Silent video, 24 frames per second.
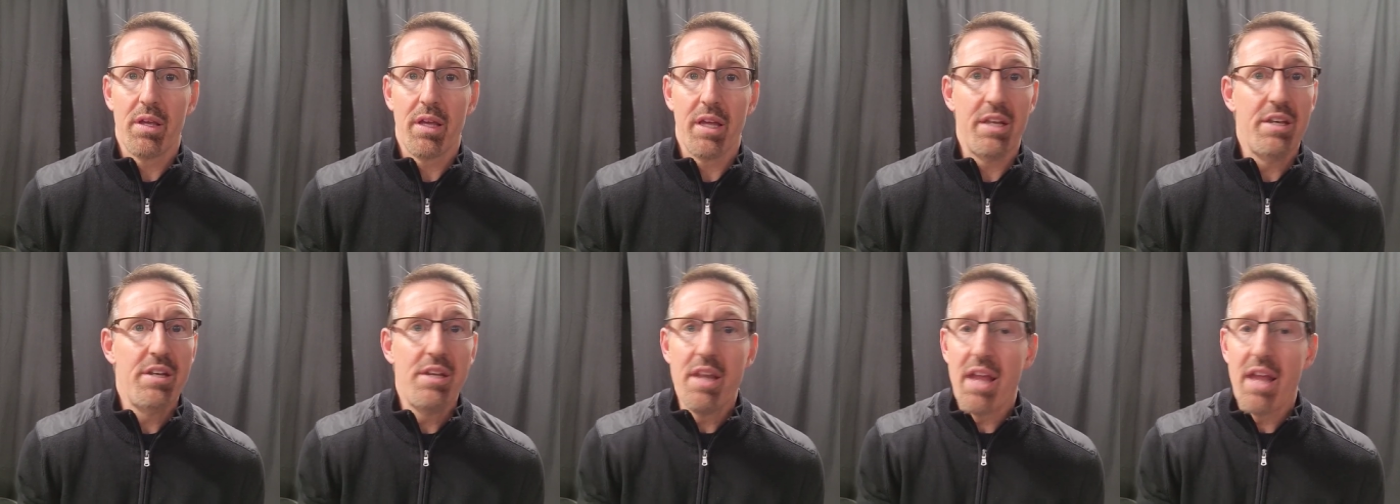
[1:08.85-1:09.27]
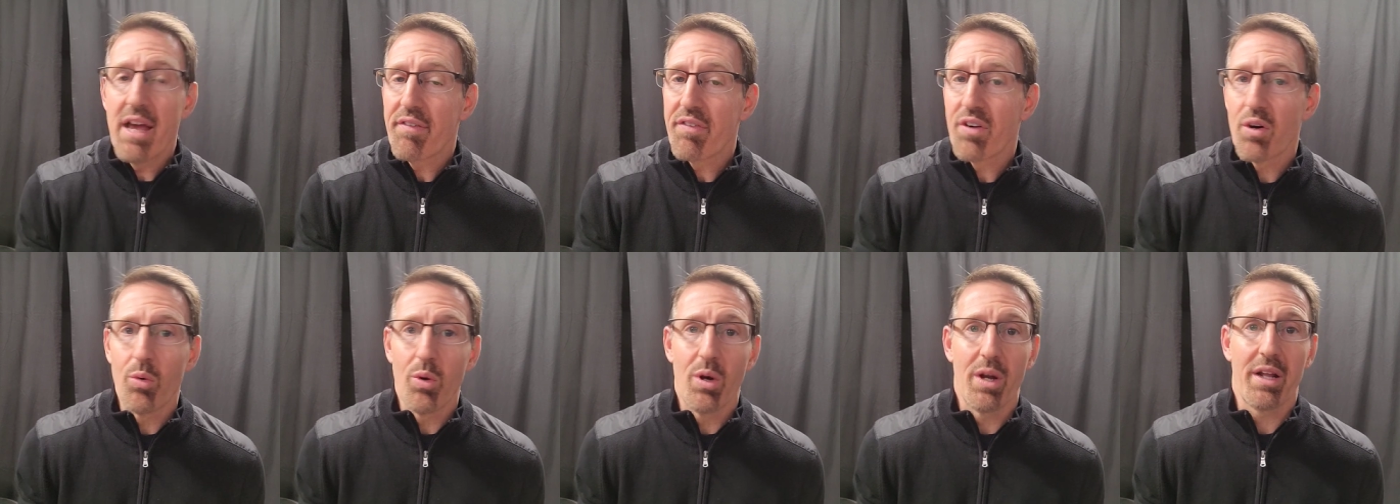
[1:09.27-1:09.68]
and
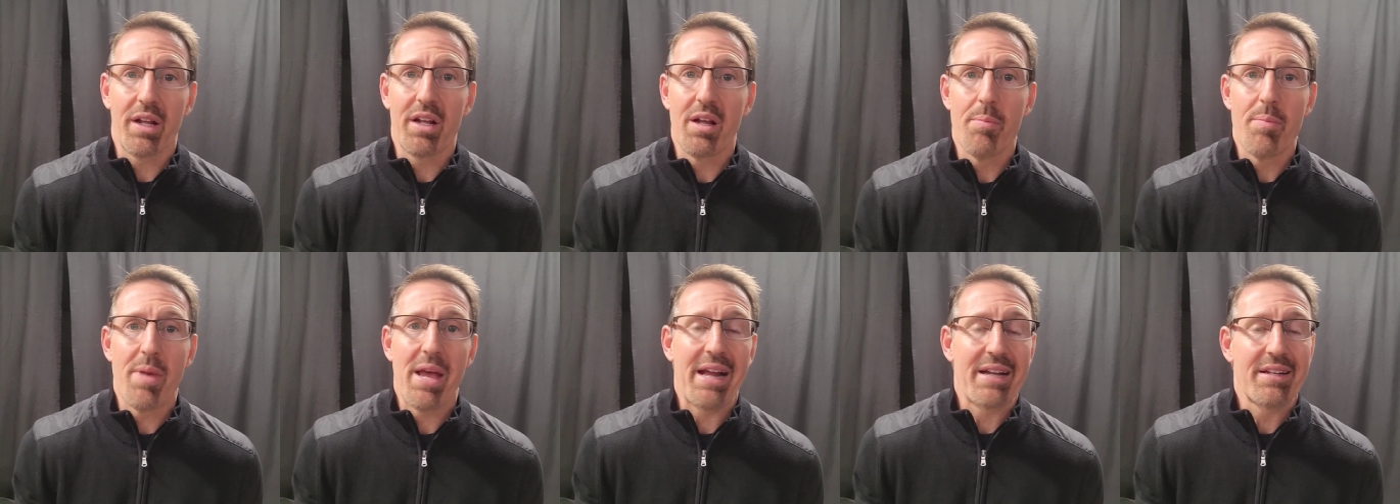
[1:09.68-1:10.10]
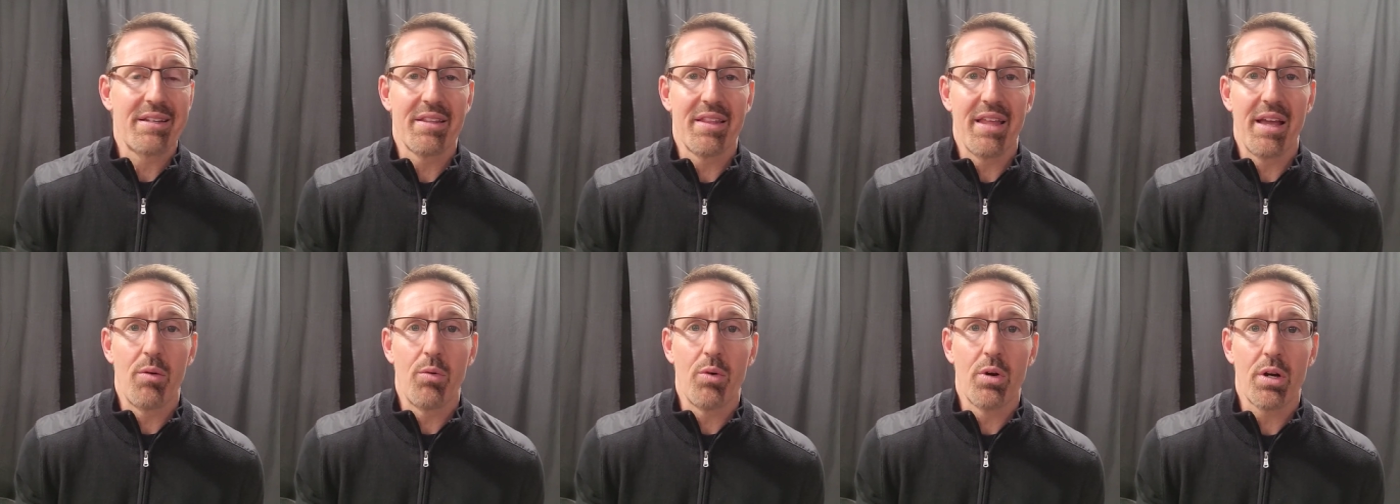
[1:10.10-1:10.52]
never want to come back to
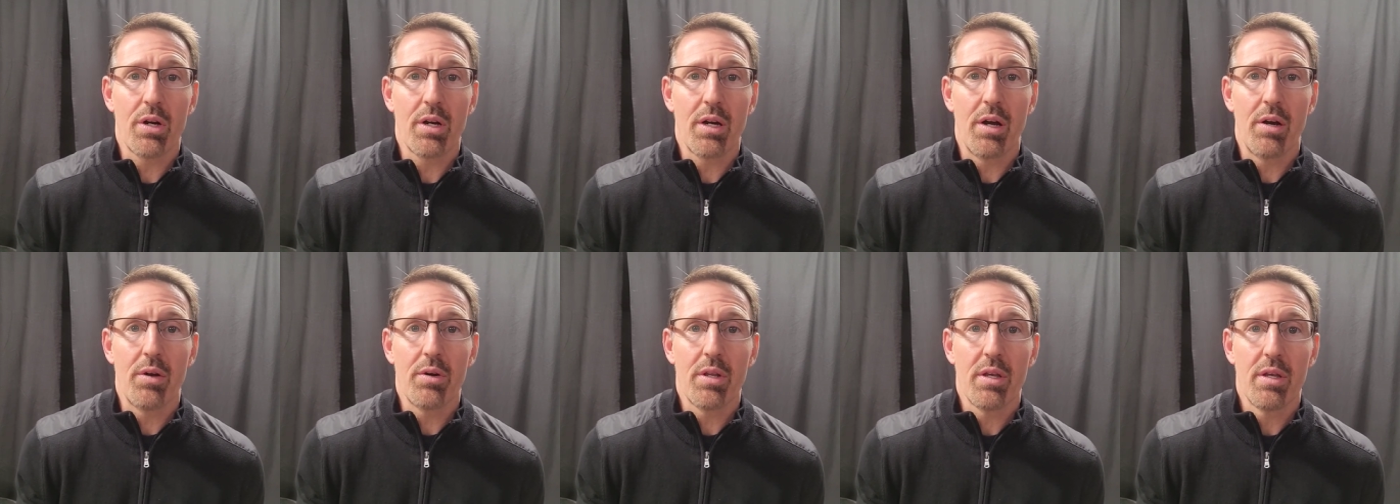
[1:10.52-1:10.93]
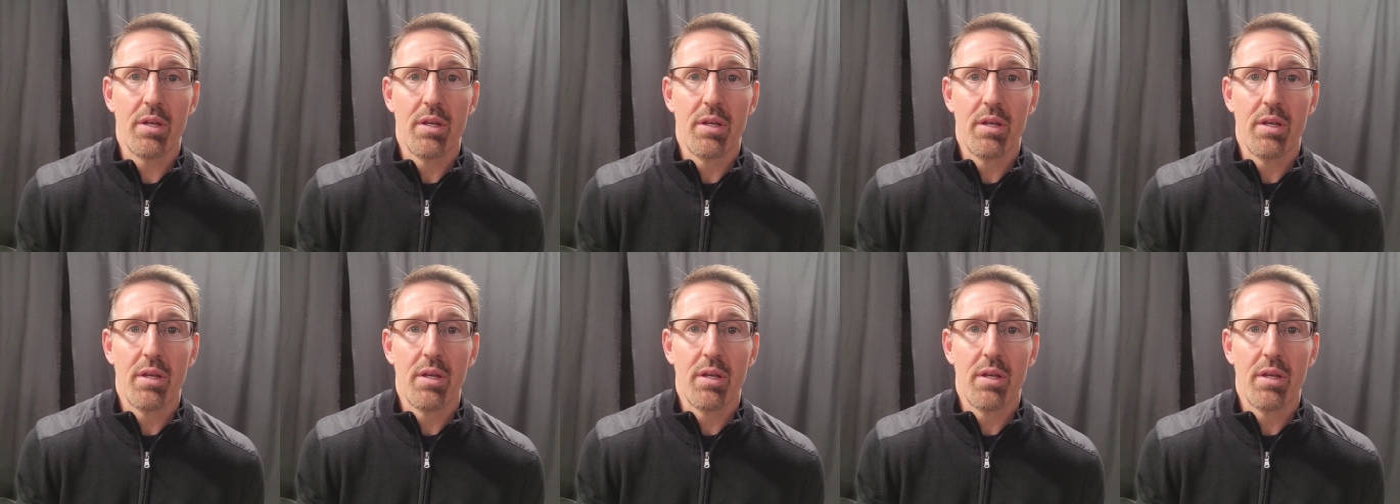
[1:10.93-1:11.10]
that workout.